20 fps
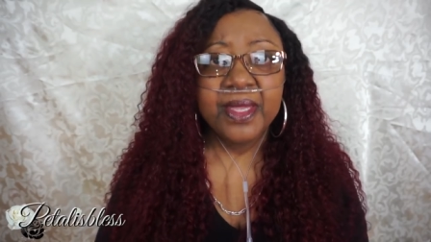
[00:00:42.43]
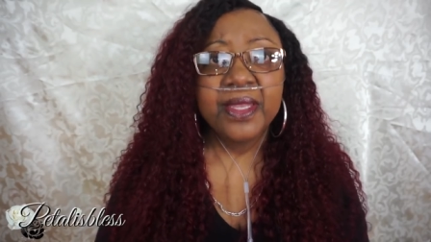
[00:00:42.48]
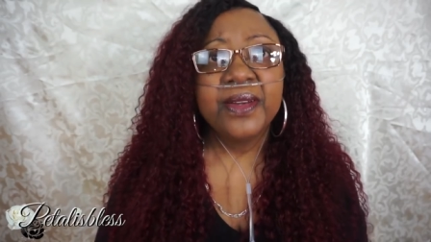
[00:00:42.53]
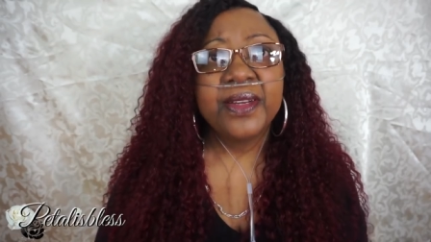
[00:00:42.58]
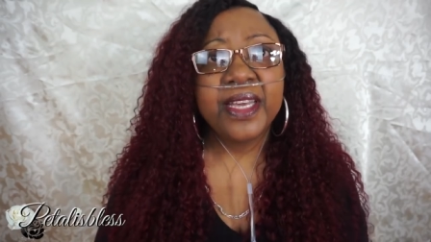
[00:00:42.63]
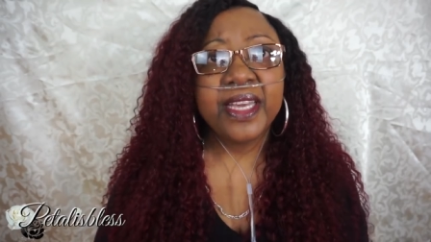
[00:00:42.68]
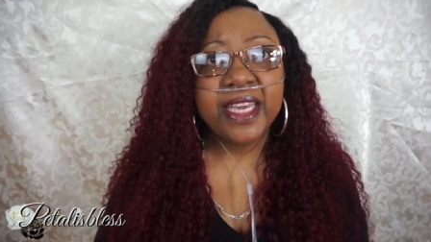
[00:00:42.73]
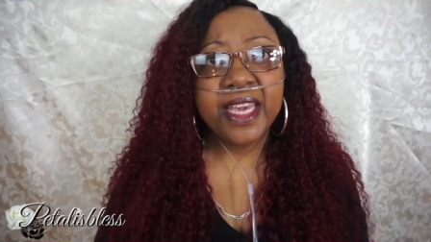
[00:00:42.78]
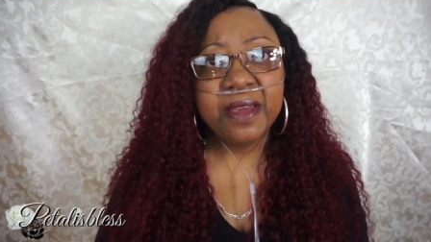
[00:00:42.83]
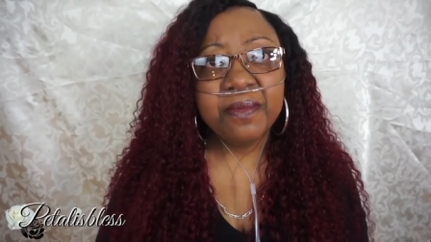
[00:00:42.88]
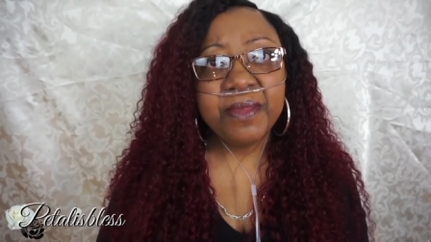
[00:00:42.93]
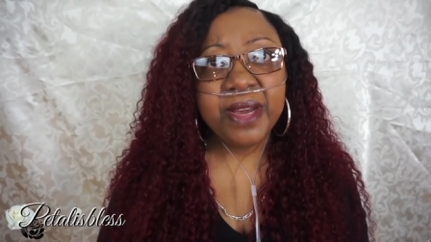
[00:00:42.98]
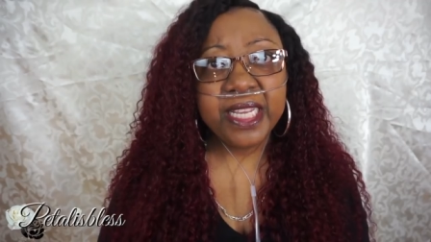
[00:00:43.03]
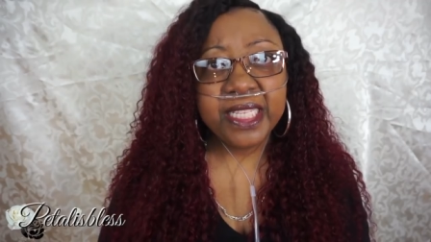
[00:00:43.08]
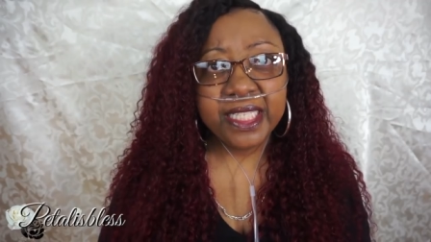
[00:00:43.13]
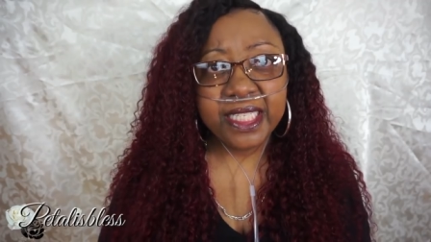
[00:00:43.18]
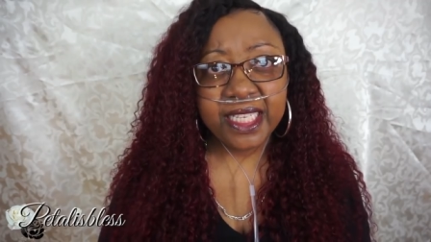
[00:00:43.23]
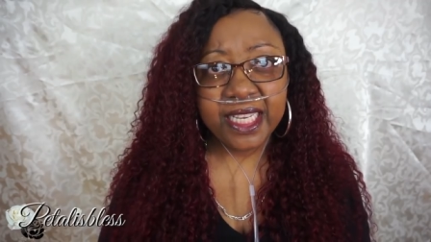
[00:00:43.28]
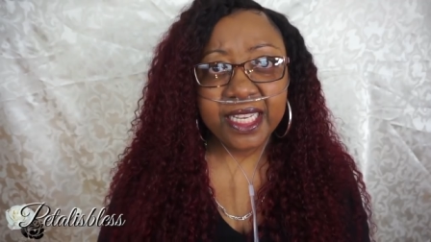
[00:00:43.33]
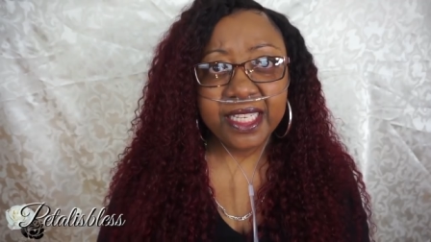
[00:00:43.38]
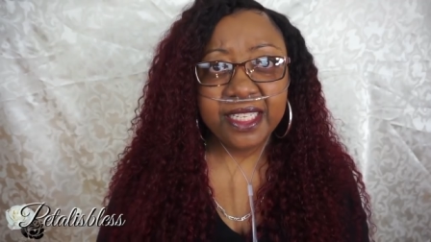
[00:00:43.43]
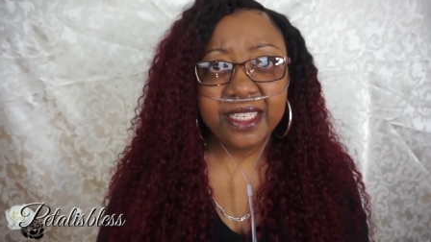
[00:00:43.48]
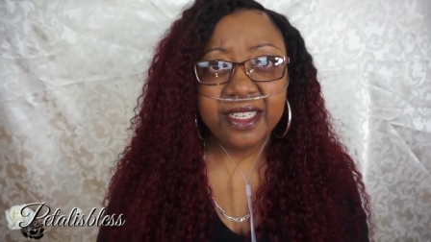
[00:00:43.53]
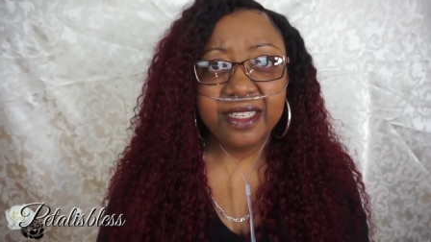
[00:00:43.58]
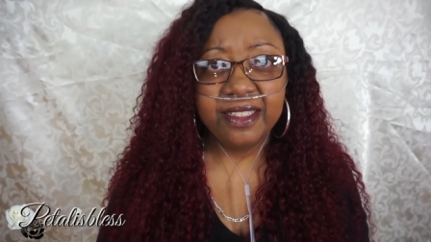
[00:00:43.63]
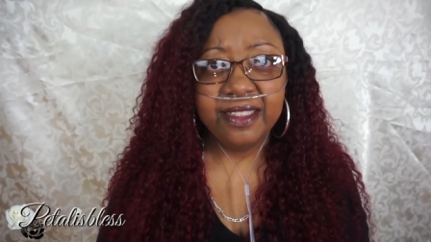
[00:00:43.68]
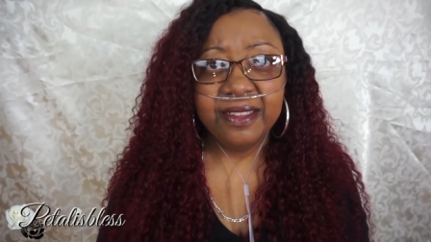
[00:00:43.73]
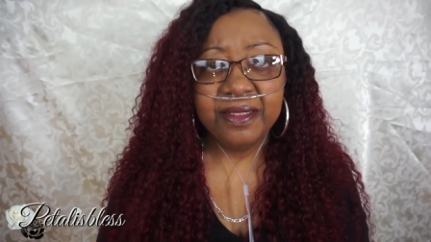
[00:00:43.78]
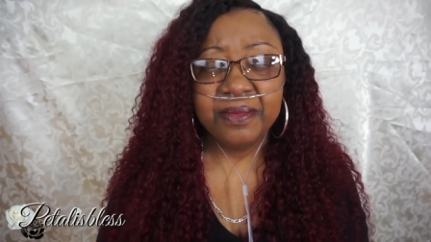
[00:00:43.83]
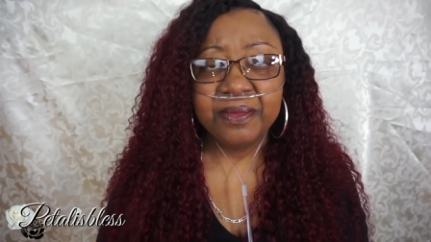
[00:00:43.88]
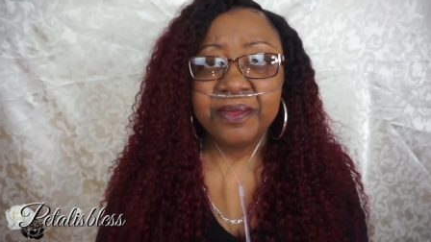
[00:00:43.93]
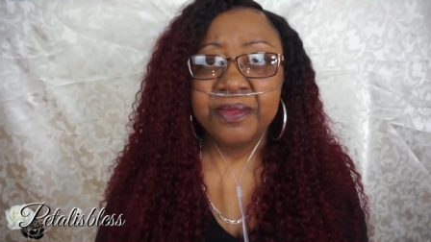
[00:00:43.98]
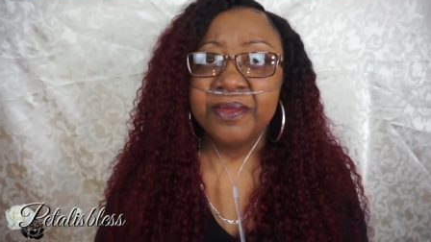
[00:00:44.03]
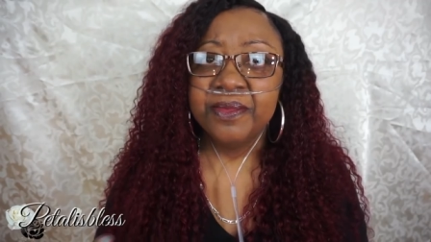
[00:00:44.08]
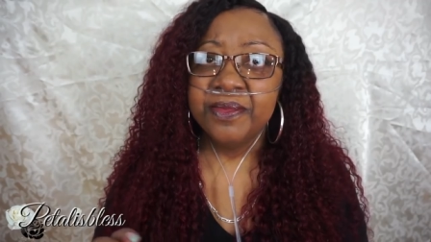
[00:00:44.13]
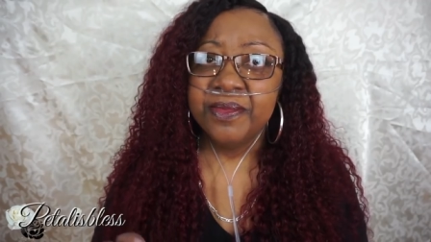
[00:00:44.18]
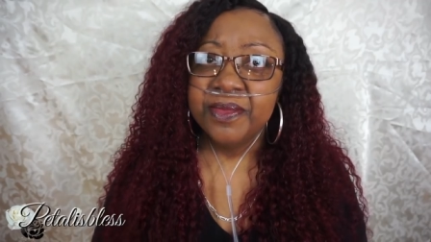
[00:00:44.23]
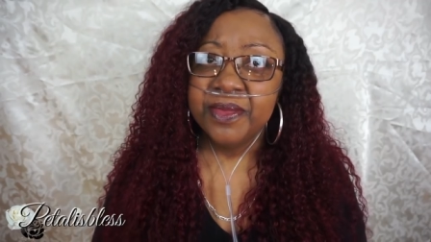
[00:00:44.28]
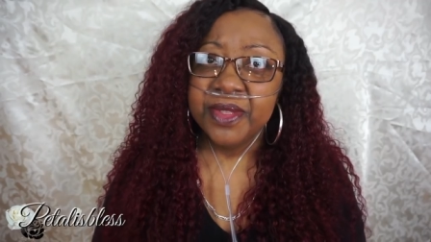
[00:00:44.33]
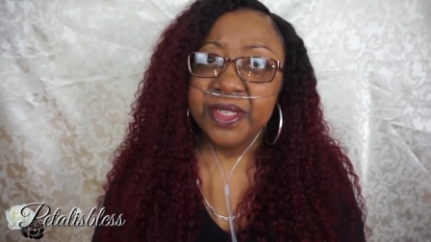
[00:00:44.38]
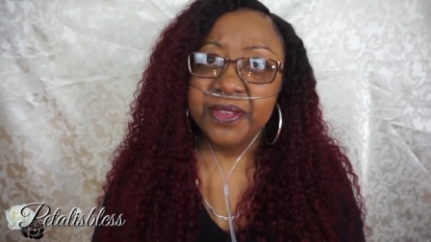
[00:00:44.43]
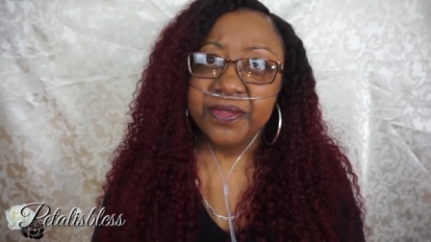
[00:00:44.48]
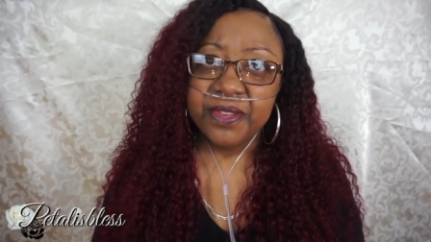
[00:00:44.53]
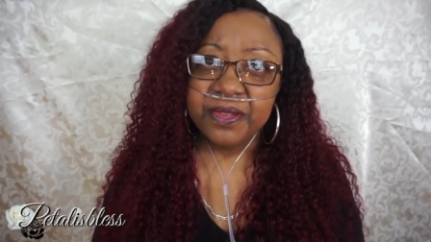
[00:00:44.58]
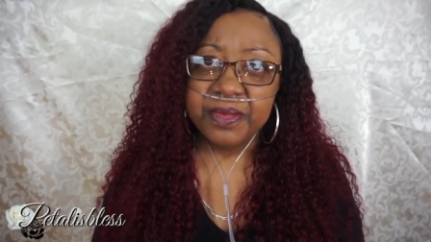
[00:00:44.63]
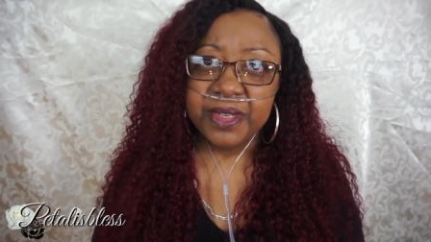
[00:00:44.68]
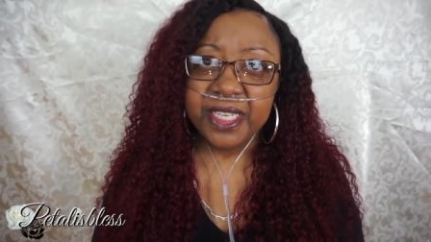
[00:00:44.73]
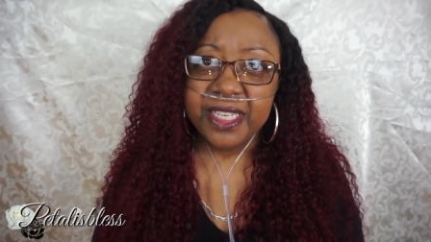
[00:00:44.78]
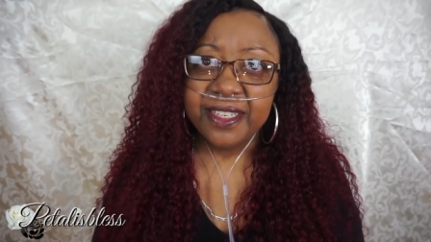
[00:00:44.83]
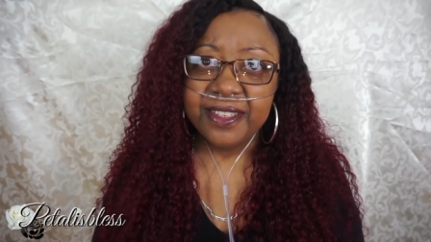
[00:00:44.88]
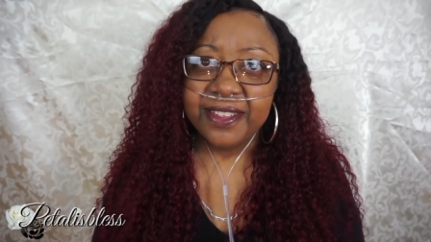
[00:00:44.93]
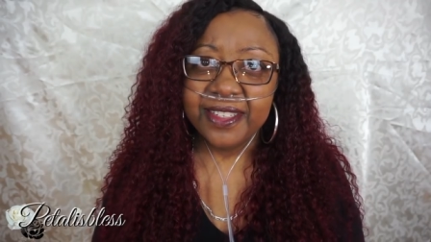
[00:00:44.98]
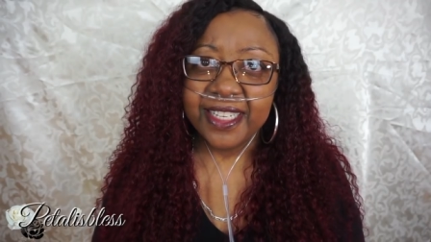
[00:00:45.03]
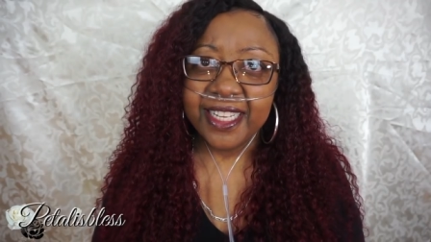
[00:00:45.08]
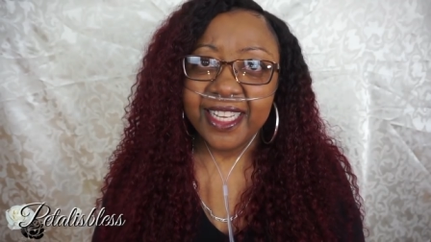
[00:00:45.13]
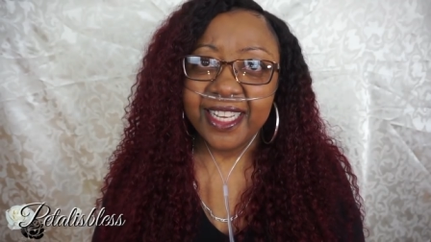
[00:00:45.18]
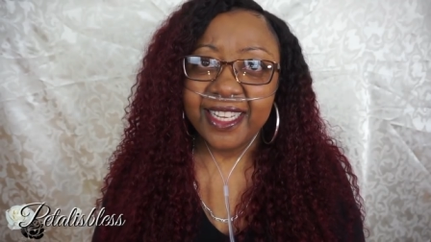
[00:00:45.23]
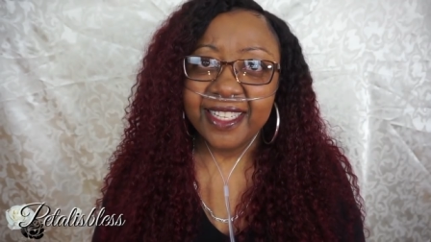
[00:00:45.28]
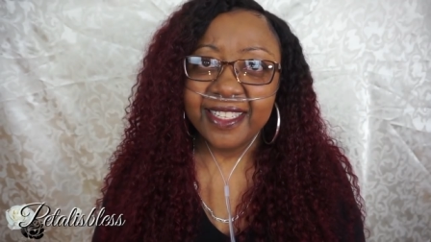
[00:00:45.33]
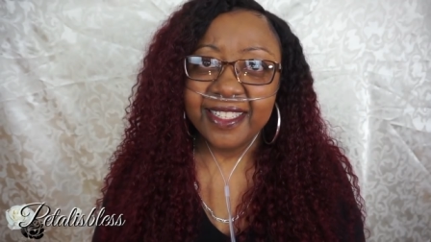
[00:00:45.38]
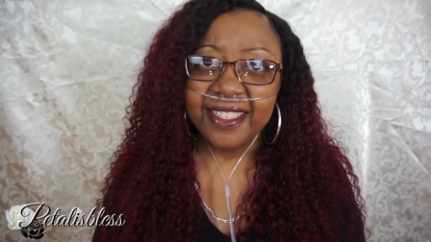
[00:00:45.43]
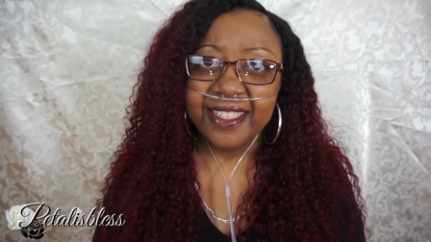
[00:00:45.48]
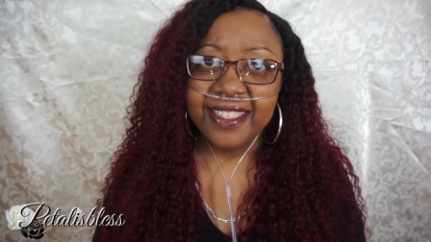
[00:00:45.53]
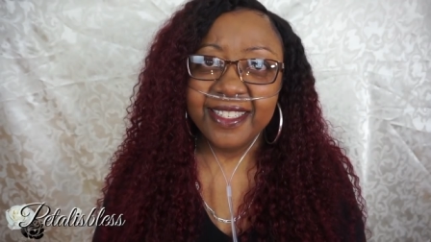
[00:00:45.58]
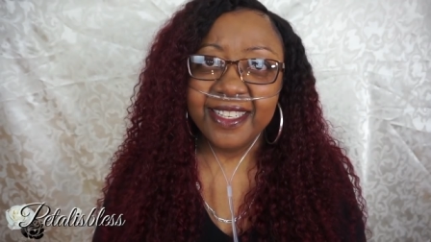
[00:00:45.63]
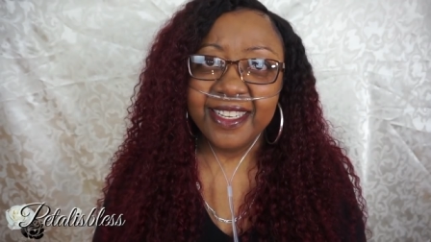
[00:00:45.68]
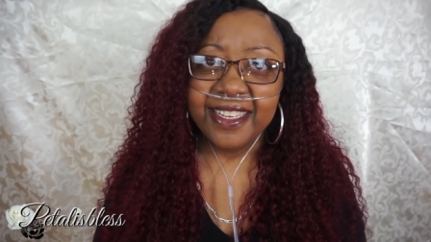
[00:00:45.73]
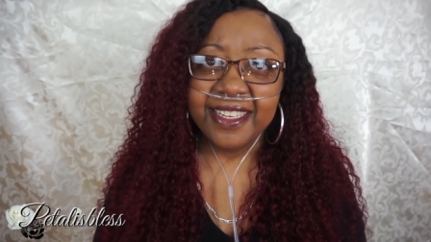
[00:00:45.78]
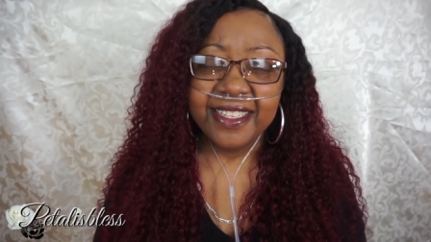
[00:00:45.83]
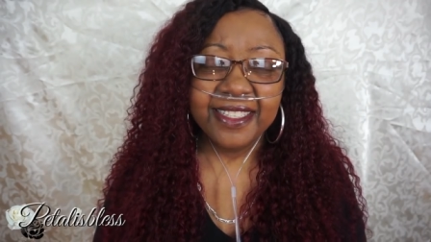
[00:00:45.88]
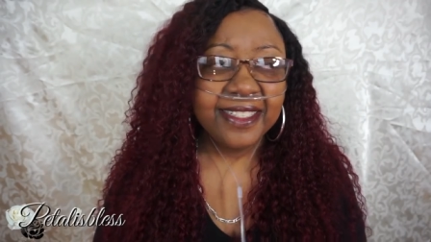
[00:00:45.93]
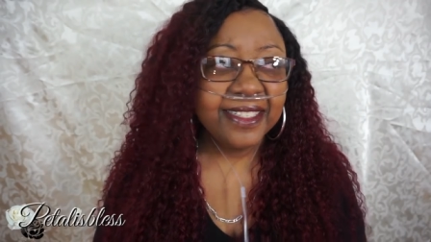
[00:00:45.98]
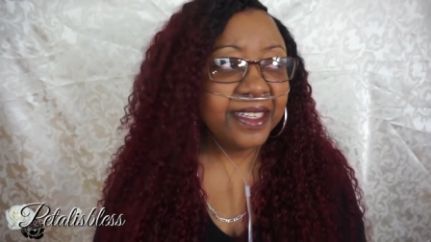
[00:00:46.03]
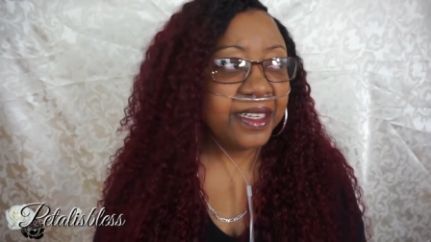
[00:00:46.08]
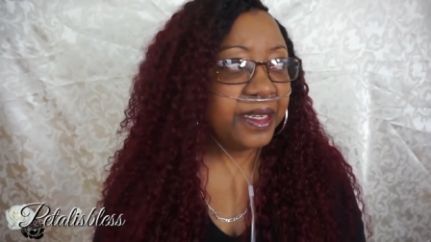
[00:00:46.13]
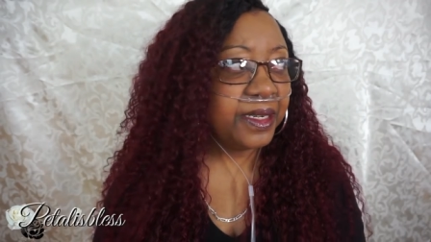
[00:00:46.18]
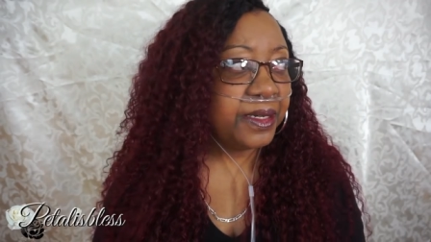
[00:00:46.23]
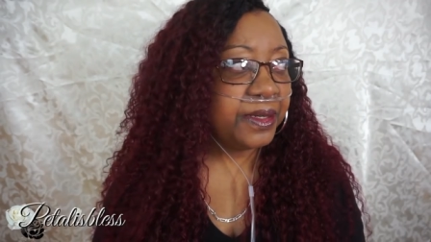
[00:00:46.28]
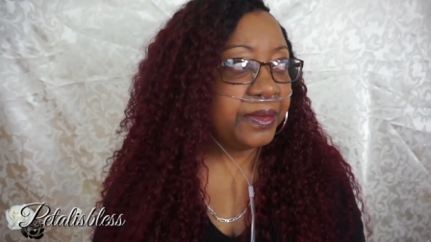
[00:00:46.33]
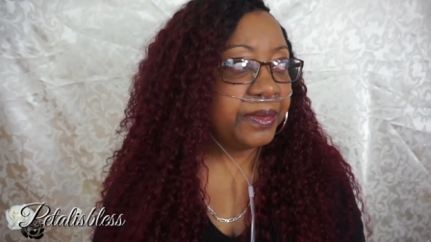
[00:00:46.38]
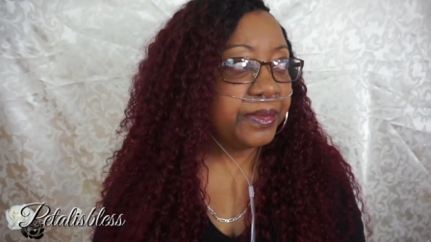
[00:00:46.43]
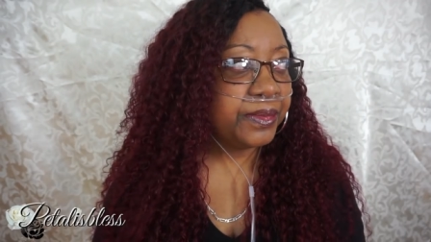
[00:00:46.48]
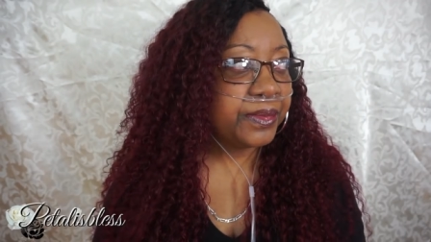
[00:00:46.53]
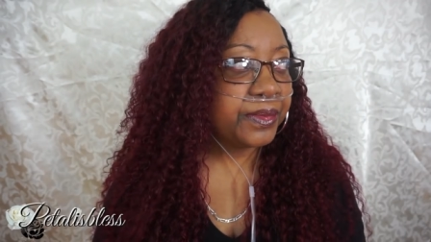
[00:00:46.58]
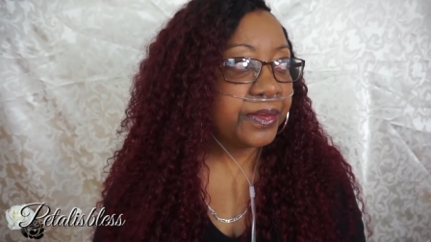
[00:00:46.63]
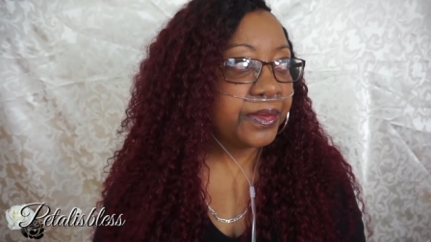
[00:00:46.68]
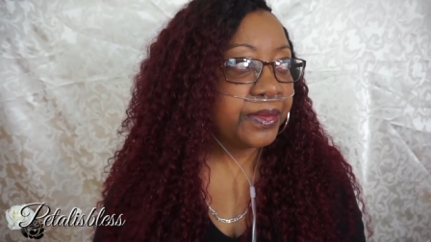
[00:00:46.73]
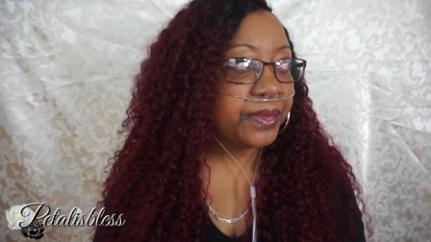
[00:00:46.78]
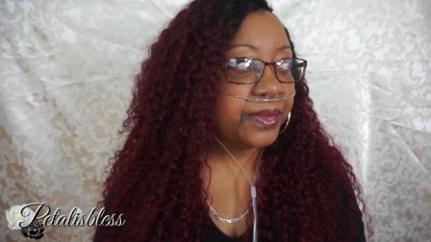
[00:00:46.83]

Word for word: Okay, it came by DHL for me here in Canada, and um,